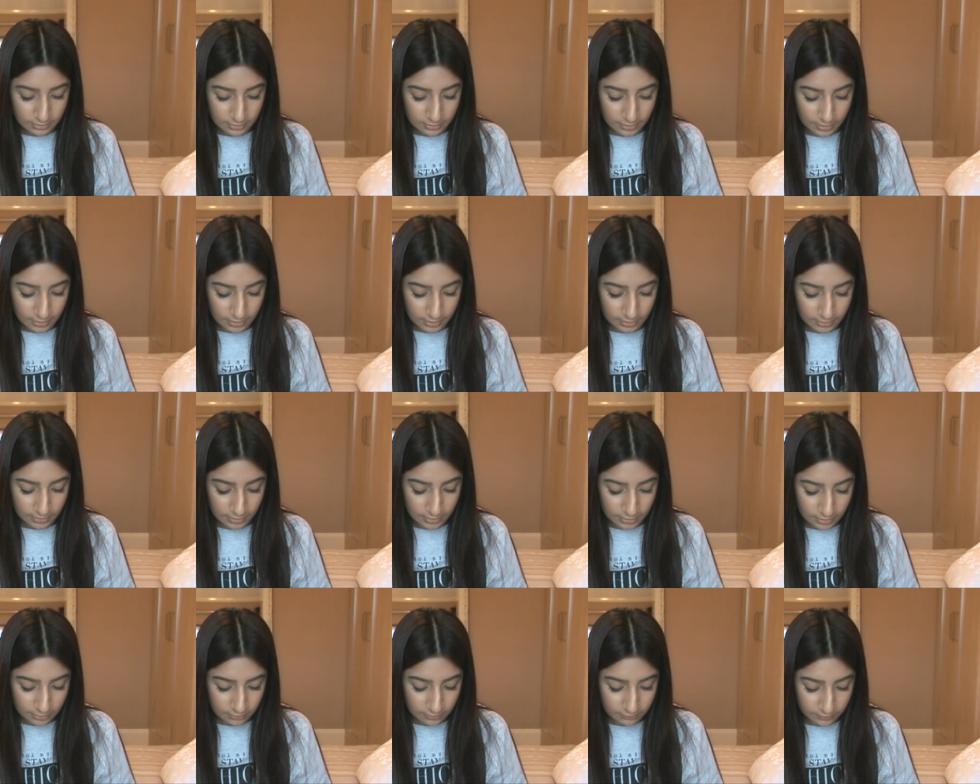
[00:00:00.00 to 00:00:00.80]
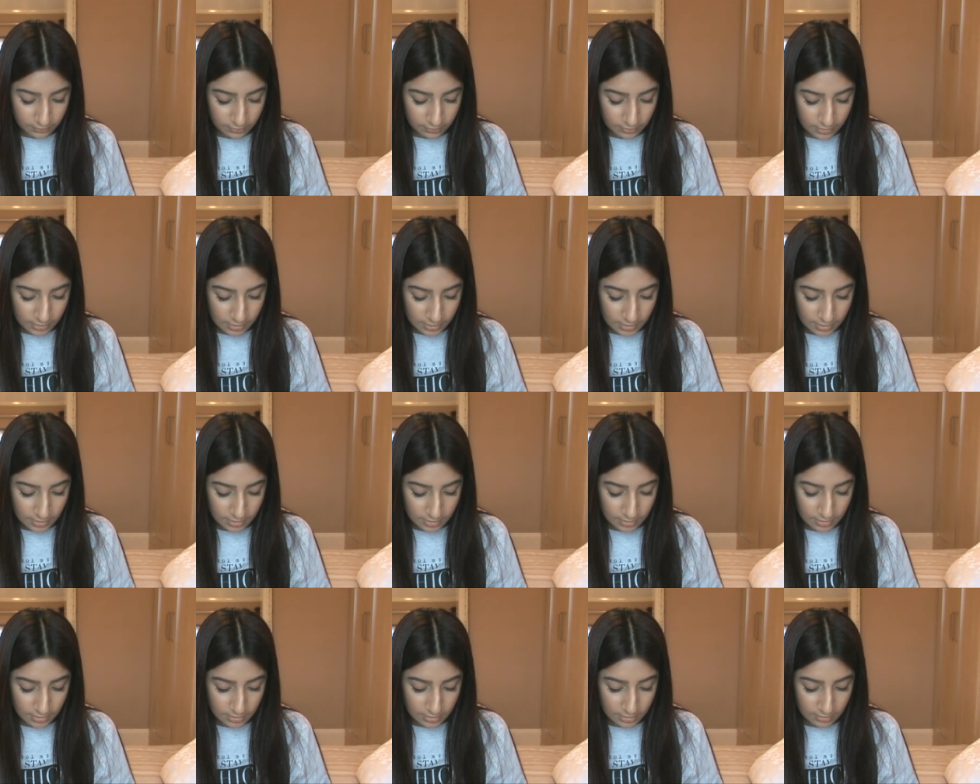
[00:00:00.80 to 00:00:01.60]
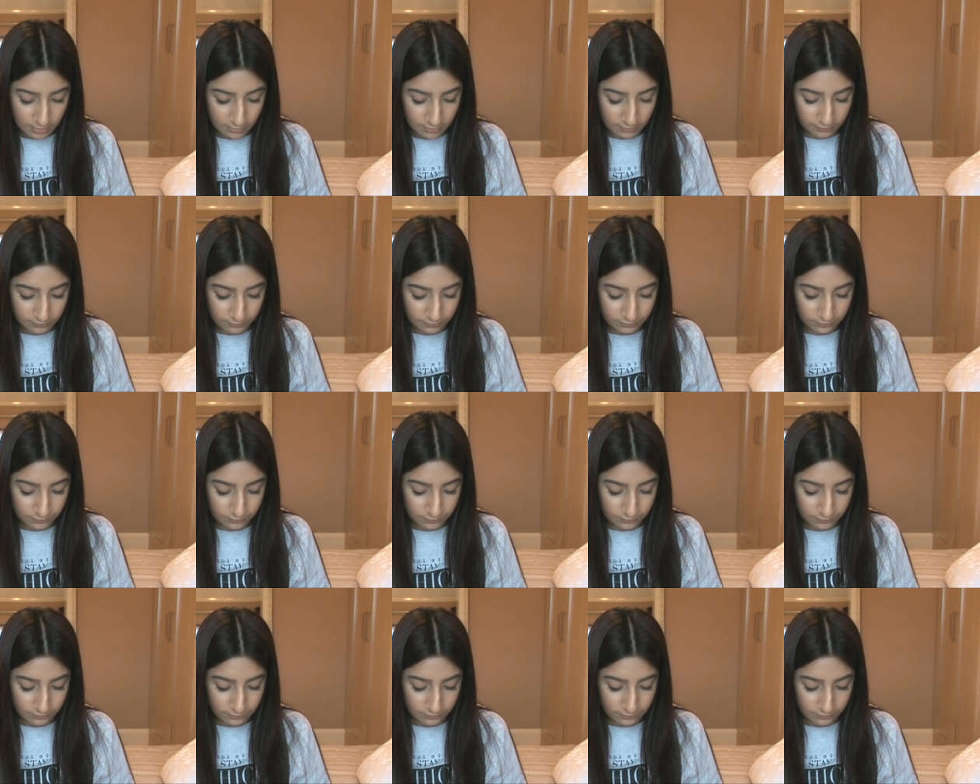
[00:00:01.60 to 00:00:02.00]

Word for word: Okay, and then I've got a Live